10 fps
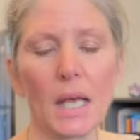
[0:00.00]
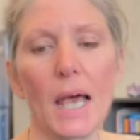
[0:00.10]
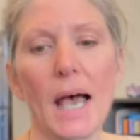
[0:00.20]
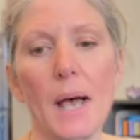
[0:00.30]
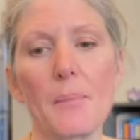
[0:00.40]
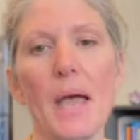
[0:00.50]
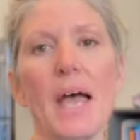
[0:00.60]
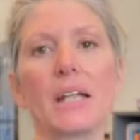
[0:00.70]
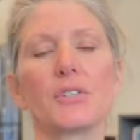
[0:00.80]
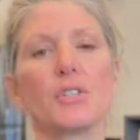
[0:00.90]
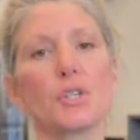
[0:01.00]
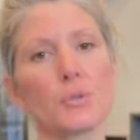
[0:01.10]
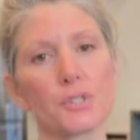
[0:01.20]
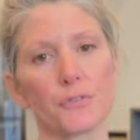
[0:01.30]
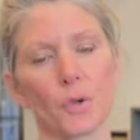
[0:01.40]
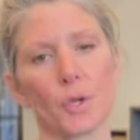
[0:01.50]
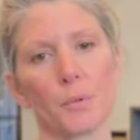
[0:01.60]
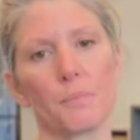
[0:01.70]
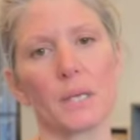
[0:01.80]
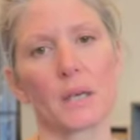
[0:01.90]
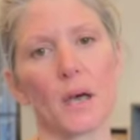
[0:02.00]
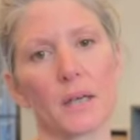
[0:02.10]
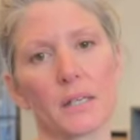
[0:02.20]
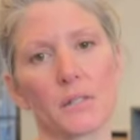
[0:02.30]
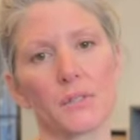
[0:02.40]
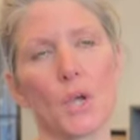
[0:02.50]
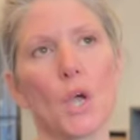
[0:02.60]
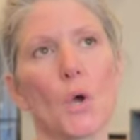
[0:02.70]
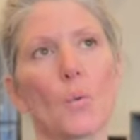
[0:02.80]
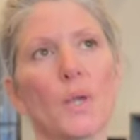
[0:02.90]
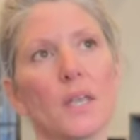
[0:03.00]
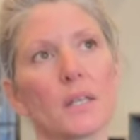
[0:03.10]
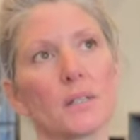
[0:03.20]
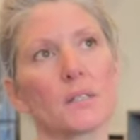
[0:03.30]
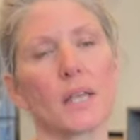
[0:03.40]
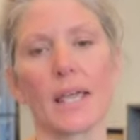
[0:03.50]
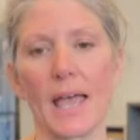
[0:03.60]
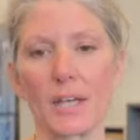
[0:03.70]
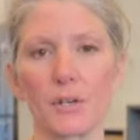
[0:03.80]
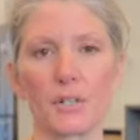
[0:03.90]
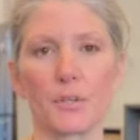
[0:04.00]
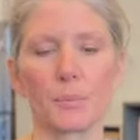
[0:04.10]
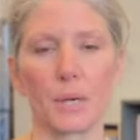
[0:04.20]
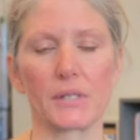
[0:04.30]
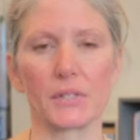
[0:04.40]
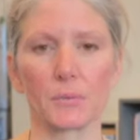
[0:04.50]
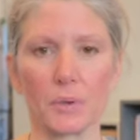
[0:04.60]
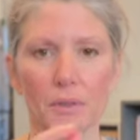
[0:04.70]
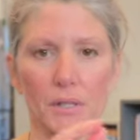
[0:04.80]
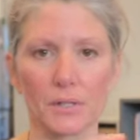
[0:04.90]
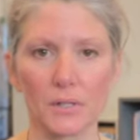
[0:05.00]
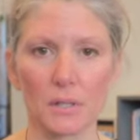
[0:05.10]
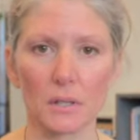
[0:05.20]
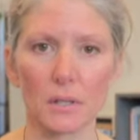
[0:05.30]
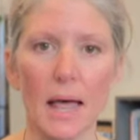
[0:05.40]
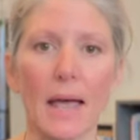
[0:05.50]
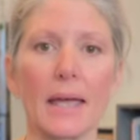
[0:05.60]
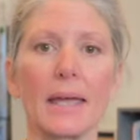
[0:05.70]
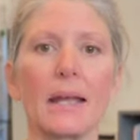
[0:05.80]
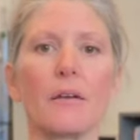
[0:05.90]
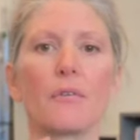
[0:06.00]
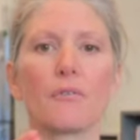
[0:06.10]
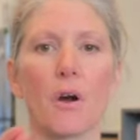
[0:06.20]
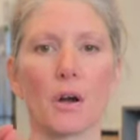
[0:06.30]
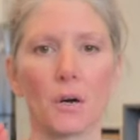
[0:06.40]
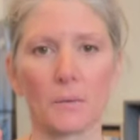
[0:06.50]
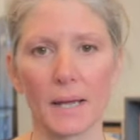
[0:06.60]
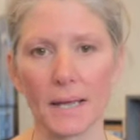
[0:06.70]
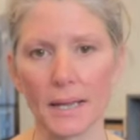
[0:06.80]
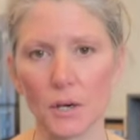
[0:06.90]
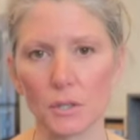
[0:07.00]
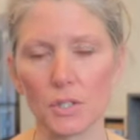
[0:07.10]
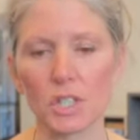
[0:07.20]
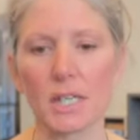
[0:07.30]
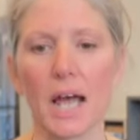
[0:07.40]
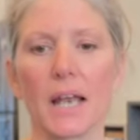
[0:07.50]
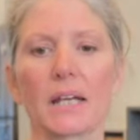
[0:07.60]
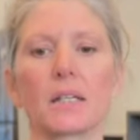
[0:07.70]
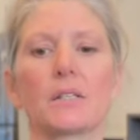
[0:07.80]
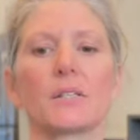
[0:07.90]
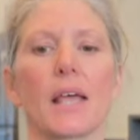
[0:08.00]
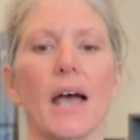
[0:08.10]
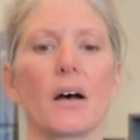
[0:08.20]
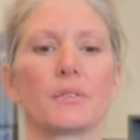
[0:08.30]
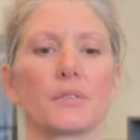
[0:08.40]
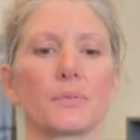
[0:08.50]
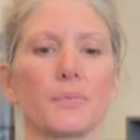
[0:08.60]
And it's useful because we can stay anchored in the present with this light, faraway, oceanic sound.